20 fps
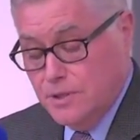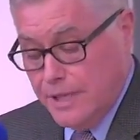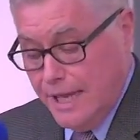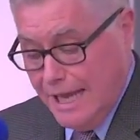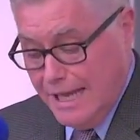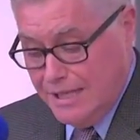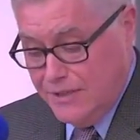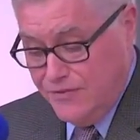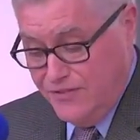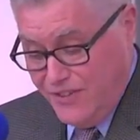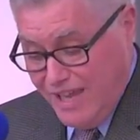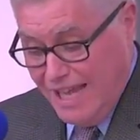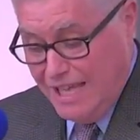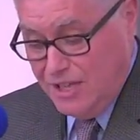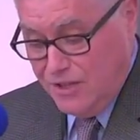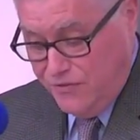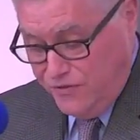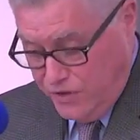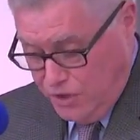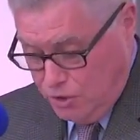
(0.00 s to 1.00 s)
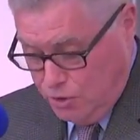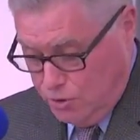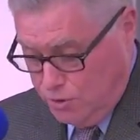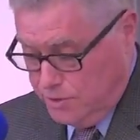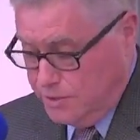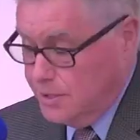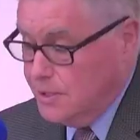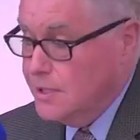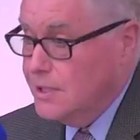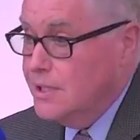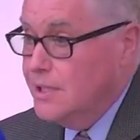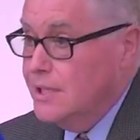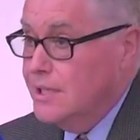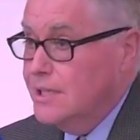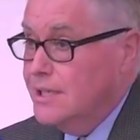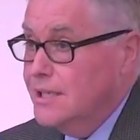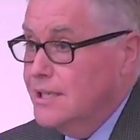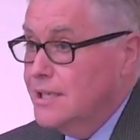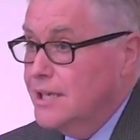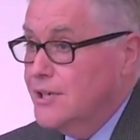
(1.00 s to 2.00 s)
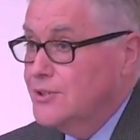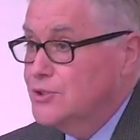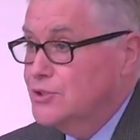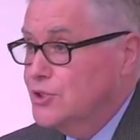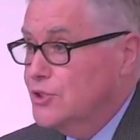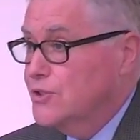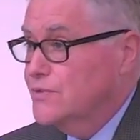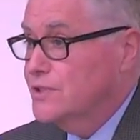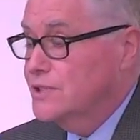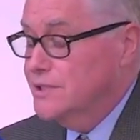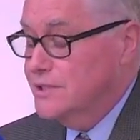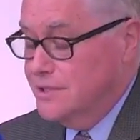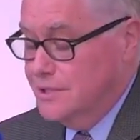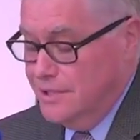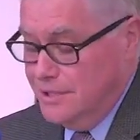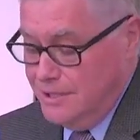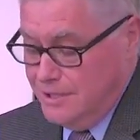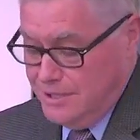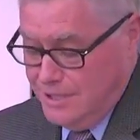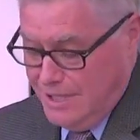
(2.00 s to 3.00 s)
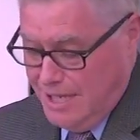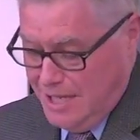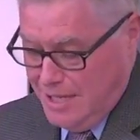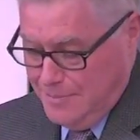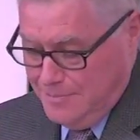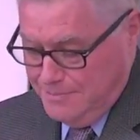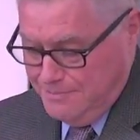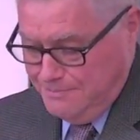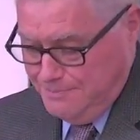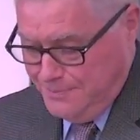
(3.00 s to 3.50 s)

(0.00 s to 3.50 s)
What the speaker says: and faith-filled in our service to Him.